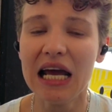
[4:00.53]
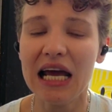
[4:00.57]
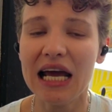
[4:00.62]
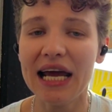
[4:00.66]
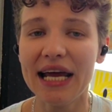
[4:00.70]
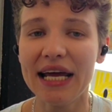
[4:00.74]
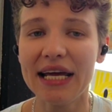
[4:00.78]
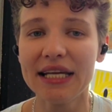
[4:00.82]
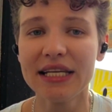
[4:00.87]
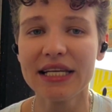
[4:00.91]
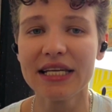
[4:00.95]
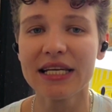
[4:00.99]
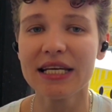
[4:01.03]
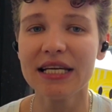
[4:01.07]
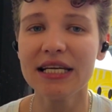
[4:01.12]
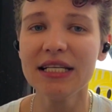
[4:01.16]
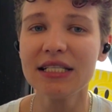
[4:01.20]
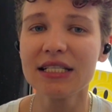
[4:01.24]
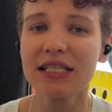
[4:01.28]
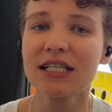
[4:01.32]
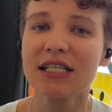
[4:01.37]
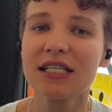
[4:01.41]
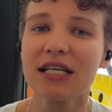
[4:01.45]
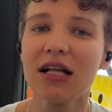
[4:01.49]
and
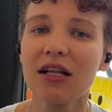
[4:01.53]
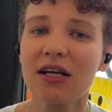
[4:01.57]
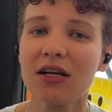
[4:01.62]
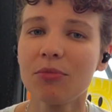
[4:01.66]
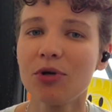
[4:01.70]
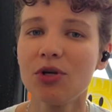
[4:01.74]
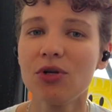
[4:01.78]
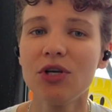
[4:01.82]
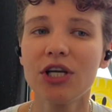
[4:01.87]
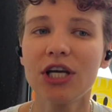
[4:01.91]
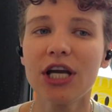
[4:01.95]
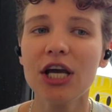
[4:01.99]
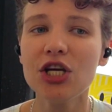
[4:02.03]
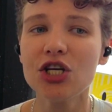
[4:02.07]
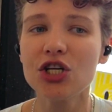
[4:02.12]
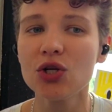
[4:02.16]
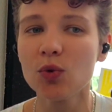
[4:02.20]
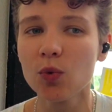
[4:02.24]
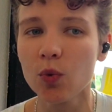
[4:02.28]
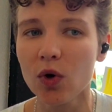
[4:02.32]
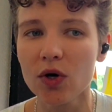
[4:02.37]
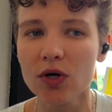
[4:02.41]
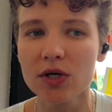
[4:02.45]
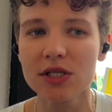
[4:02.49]
intercell
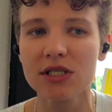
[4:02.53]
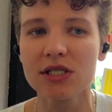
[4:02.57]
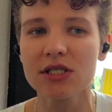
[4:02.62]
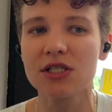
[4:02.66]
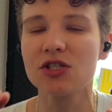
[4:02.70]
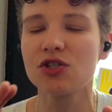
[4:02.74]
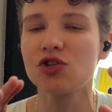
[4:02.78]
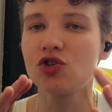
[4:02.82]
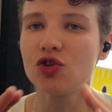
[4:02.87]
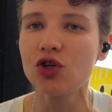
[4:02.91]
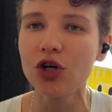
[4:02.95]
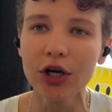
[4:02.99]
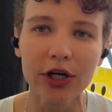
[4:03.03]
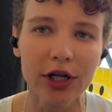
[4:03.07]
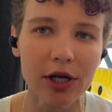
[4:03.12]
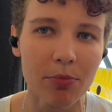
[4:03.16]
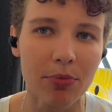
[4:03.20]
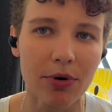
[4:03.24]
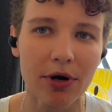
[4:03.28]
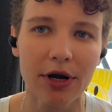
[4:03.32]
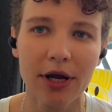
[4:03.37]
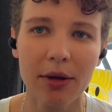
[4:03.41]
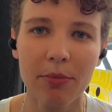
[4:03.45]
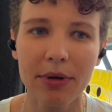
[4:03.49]
communication was strictly
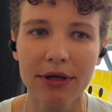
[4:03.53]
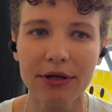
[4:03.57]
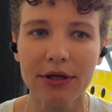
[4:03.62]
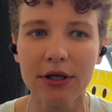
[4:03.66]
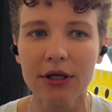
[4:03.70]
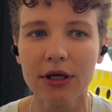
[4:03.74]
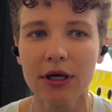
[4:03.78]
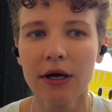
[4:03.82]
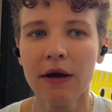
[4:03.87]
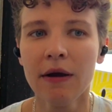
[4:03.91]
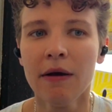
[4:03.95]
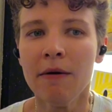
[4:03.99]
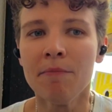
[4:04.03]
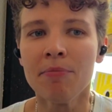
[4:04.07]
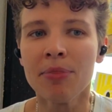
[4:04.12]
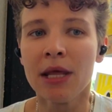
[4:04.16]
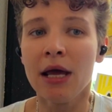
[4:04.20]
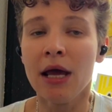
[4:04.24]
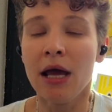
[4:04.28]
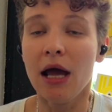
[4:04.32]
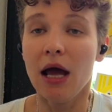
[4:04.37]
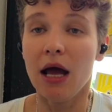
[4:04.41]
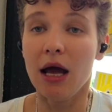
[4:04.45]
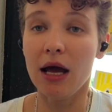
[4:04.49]
prohibited.
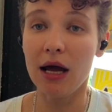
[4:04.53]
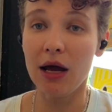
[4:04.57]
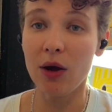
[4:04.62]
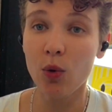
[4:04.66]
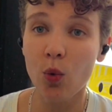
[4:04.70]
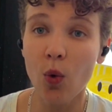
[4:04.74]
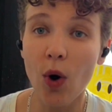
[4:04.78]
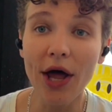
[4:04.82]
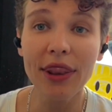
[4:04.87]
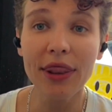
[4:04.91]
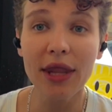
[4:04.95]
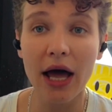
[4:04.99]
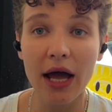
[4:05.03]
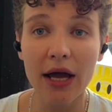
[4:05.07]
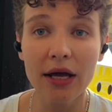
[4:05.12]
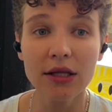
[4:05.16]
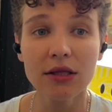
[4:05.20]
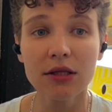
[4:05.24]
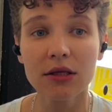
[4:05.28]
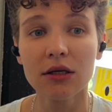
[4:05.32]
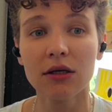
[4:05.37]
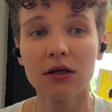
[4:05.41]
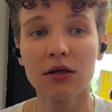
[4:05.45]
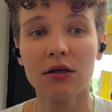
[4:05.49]
And one
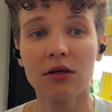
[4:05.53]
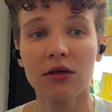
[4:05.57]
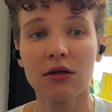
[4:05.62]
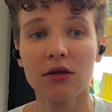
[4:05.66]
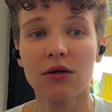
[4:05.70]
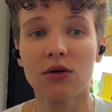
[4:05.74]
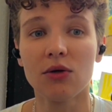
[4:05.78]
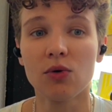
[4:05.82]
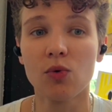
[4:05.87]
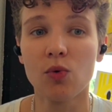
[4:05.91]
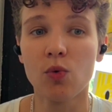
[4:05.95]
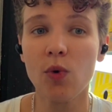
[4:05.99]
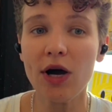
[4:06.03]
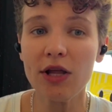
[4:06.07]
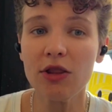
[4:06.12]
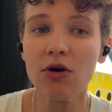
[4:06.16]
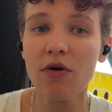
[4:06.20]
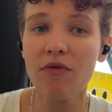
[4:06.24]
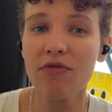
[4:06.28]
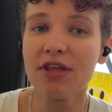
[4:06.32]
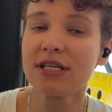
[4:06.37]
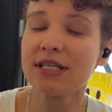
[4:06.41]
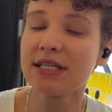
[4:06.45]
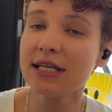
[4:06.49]
night, one
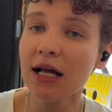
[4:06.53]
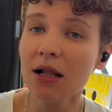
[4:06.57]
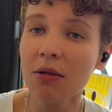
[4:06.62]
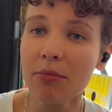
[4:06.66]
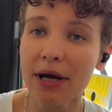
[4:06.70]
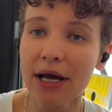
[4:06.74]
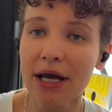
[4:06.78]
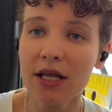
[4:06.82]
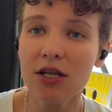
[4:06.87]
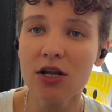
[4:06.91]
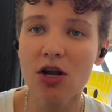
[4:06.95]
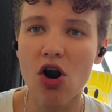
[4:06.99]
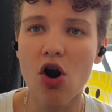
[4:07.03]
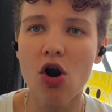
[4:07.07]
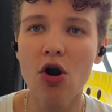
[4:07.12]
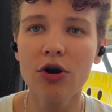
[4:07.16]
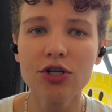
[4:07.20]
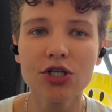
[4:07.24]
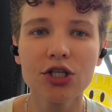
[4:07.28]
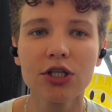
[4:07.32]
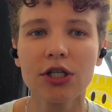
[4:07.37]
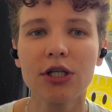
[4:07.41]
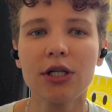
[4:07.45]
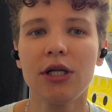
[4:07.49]
of the cellmates
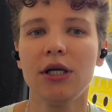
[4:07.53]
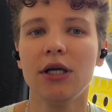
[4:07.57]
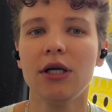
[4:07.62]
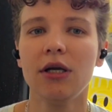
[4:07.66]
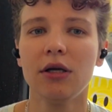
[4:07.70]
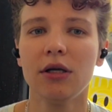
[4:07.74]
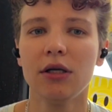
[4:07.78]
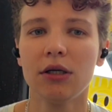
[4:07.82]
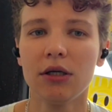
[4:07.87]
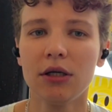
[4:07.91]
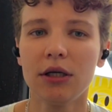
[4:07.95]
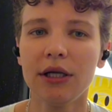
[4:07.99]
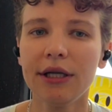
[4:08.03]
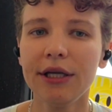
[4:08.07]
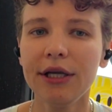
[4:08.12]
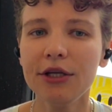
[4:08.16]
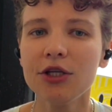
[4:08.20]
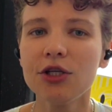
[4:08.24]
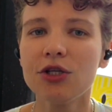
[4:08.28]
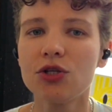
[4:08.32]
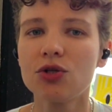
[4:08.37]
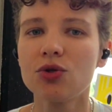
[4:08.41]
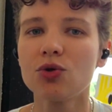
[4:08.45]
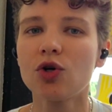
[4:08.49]
urgently
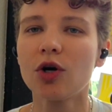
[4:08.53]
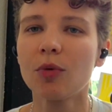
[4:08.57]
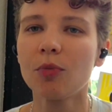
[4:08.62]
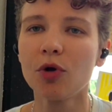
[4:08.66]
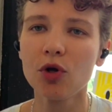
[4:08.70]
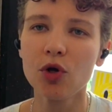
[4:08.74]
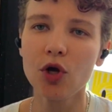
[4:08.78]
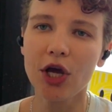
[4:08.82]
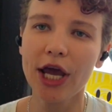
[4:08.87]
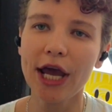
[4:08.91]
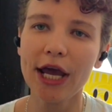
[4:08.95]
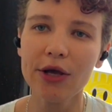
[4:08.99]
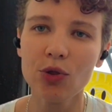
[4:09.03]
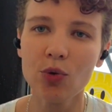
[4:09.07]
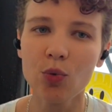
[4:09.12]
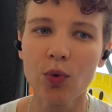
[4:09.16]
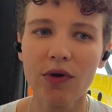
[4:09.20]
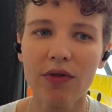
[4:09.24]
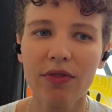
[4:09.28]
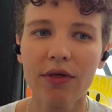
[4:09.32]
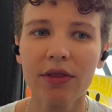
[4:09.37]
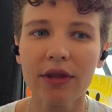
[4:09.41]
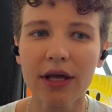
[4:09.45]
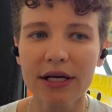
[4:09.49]
needed to communicate
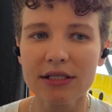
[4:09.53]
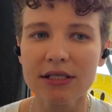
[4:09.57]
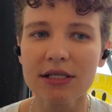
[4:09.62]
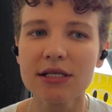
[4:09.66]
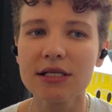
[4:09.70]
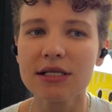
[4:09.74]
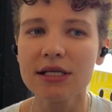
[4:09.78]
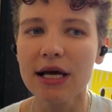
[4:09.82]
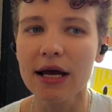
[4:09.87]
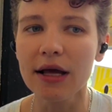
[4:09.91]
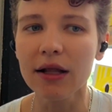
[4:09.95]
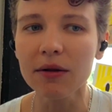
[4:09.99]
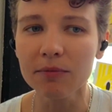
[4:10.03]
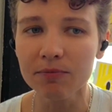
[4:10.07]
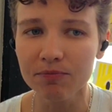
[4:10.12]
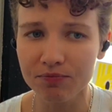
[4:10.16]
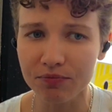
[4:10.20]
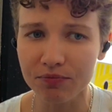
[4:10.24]
with another cell